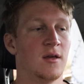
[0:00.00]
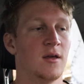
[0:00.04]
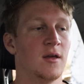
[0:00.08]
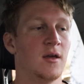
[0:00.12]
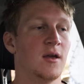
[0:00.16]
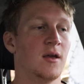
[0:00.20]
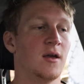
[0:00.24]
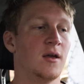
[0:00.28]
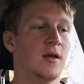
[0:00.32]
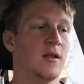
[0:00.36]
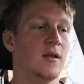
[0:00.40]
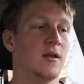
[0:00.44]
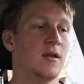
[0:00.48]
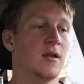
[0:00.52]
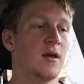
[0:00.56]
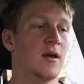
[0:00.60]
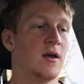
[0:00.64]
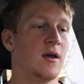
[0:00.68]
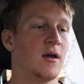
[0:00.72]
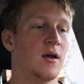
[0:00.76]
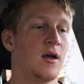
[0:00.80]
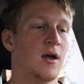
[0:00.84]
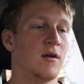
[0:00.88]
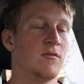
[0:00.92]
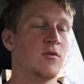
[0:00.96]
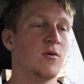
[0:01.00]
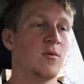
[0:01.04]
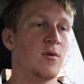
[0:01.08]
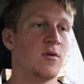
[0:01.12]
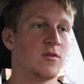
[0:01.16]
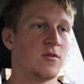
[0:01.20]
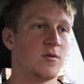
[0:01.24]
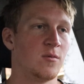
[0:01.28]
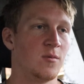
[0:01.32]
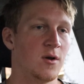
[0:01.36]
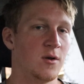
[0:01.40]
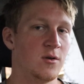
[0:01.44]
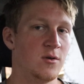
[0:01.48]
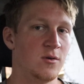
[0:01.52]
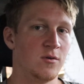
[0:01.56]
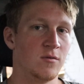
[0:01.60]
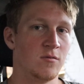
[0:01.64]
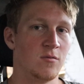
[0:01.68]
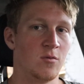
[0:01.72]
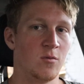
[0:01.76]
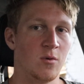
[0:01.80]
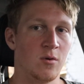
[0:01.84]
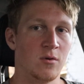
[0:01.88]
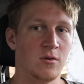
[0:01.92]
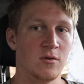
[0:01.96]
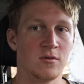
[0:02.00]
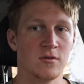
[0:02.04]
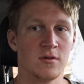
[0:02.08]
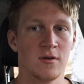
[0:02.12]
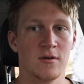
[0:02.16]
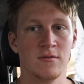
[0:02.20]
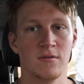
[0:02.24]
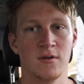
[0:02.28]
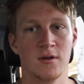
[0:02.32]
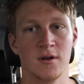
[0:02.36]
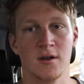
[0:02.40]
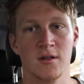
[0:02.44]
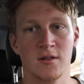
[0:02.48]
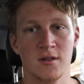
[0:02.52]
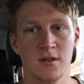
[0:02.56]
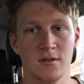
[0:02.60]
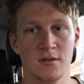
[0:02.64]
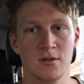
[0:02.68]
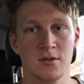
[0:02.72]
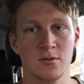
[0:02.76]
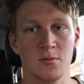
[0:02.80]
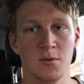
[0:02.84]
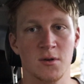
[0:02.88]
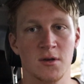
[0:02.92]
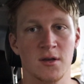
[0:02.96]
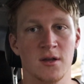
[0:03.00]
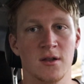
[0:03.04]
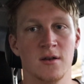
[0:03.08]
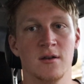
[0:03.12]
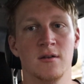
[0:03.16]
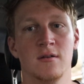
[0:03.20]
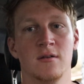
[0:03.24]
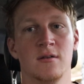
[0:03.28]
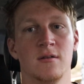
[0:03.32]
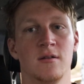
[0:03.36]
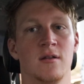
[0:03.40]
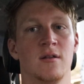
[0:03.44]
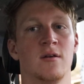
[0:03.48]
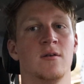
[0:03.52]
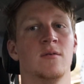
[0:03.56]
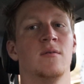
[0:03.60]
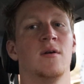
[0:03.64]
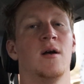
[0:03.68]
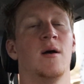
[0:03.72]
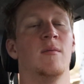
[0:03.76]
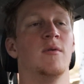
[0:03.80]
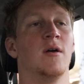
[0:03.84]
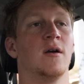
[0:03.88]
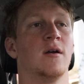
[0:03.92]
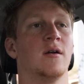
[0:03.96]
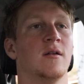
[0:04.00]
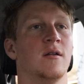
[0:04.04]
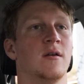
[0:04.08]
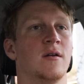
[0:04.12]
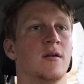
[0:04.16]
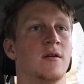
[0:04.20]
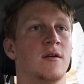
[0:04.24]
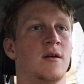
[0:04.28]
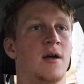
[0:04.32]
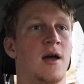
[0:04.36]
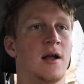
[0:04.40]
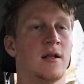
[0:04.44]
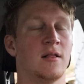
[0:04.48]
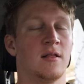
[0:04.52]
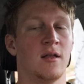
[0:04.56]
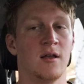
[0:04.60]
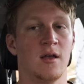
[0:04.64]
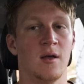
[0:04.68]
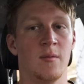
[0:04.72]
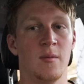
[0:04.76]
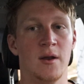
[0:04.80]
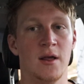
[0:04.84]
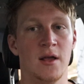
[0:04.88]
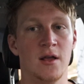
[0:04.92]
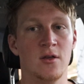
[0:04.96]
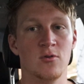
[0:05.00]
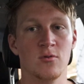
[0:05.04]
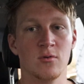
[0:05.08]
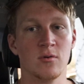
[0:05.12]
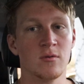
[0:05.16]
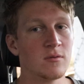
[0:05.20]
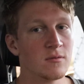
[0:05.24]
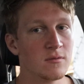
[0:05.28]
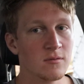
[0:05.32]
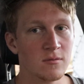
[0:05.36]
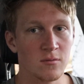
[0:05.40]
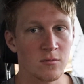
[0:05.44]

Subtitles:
and every once in a while you can reward yourself. Like I said this weekend, I'm not gonna act like I'm an angel.